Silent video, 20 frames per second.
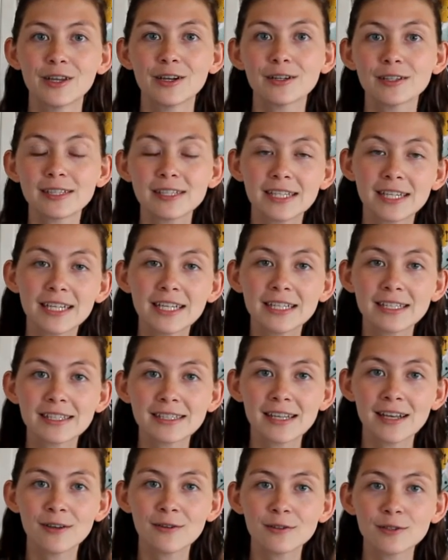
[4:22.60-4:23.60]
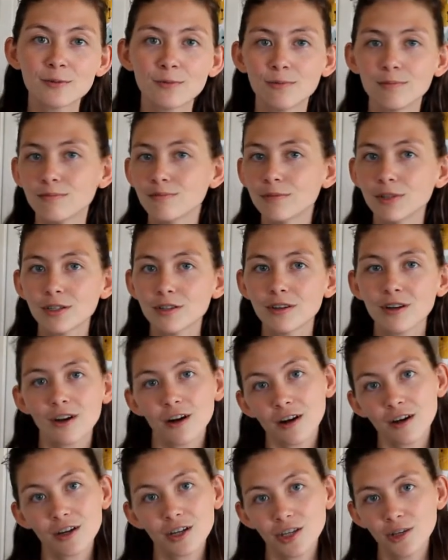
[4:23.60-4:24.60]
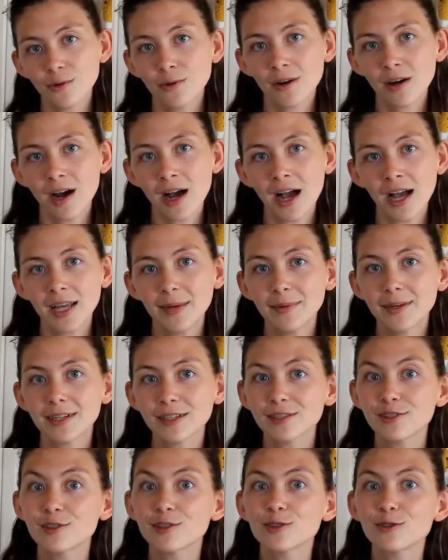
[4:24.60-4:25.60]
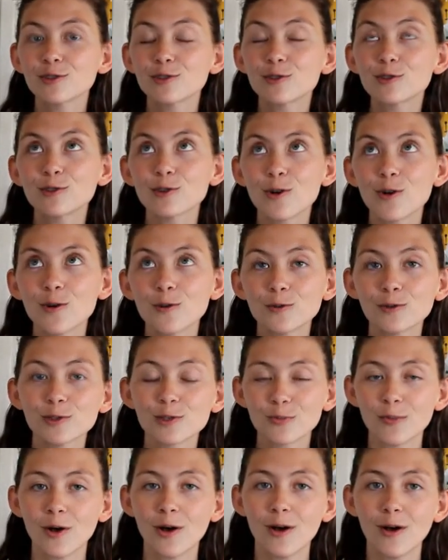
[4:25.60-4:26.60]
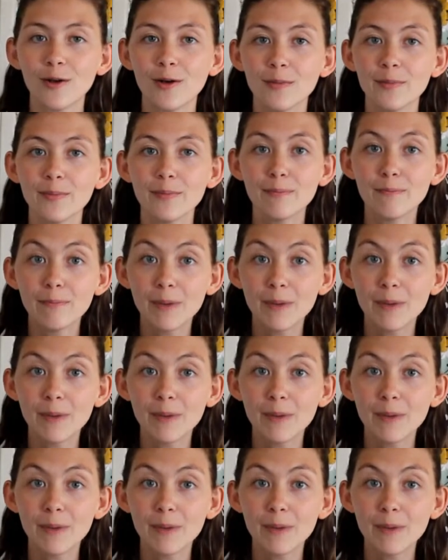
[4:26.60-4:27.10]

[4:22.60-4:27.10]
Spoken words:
Their stinging cells wouldn't hurt you or I because they're so small.